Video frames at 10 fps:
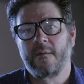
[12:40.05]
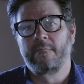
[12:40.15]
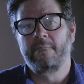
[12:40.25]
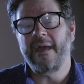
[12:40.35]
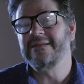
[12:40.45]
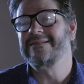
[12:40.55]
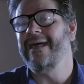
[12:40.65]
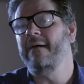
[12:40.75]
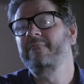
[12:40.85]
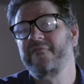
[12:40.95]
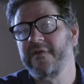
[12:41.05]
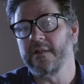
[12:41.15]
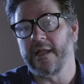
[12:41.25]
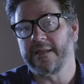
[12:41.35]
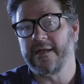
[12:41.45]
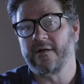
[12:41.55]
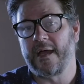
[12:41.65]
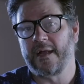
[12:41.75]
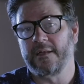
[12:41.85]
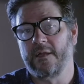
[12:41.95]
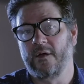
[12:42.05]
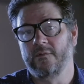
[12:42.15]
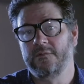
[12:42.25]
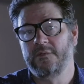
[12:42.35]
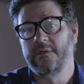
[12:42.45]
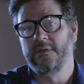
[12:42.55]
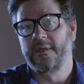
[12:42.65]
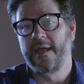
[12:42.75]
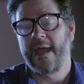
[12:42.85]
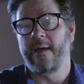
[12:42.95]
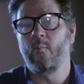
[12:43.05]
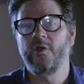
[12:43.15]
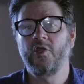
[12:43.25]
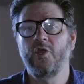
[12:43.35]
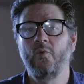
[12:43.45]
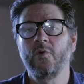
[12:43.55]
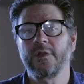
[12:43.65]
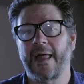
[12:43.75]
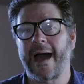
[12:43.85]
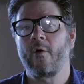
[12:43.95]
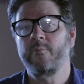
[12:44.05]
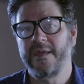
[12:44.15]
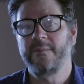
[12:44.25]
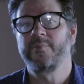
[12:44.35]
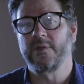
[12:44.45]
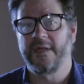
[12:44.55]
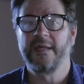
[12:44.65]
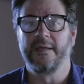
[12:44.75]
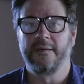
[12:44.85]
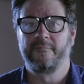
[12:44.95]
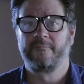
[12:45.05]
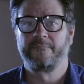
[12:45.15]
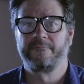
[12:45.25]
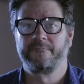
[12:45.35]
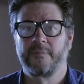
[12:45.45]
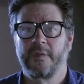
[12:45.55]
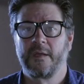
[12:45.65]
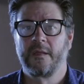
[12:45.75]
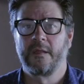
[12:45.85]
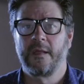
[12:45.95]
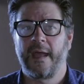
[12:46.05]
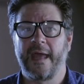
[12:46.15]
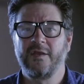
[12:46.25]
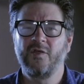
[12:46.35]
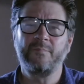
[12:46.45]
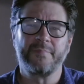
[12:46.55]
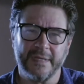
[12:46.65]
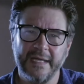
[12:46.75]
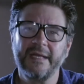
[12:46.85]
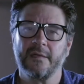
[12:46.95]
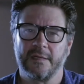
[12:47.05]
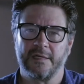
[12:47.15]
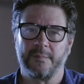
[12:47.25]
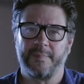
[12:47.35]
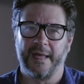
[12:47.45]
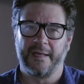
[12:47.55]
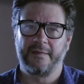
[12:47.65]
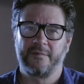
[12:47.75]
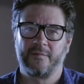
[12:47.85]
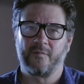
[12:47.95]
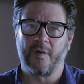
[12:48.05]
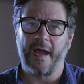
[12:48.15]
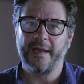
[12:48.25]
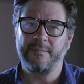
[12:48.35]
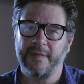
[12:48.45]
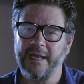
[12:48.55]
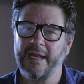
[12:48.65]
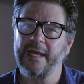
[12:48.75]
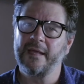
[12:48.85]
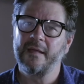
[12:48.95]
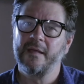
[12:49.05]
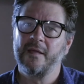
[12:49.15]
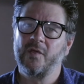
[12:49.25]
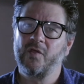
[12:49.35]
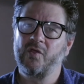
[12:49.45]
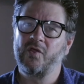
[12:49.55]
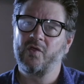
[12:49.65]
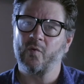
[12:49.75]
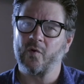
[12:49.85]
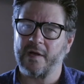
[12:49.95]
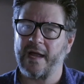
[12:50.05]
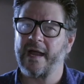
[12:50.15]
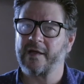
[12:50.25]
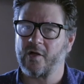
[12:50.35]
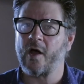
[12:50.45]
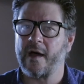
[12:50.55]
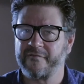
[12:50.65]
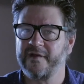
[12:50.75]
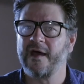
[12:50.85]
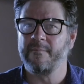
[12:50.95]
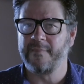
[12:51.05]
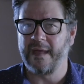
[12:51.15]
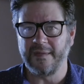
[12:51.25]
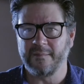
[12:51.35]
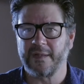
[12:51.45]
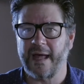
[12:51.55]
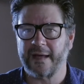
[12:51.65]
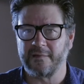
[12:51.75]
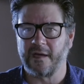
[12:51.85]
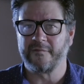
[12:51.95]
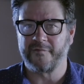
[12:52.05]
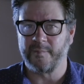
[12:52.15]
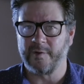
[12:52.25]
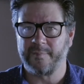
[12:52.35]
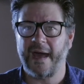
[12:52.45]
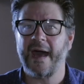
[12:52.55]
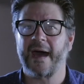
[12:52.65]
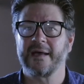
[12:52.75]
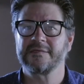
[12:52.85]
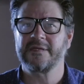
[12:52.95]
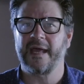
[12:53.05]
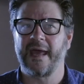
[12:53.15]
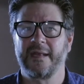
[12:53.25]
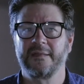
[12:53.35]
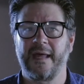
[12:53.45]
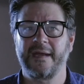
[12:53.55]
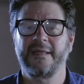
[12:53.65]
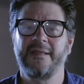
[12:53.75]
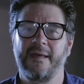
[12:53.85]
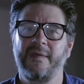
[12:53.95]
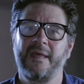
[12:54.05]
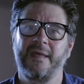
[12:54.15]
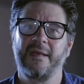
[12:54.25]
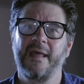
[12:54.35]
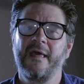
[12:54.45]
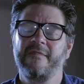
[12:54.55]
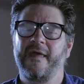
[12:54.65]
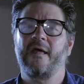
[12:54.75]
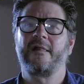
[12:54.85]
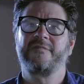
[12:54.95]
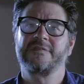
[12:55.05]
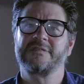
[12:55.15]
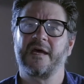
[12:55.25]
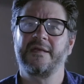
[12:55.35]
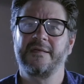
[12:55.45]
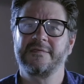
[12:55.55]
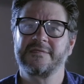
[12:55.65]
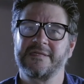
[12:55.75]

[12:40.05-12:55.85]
makes them feel like they're not alone. And when you allow people in and you bleed a little bit, right? Meaning you're kind of coughing up maybe a black lung from your past and letting them in, they all of a sudden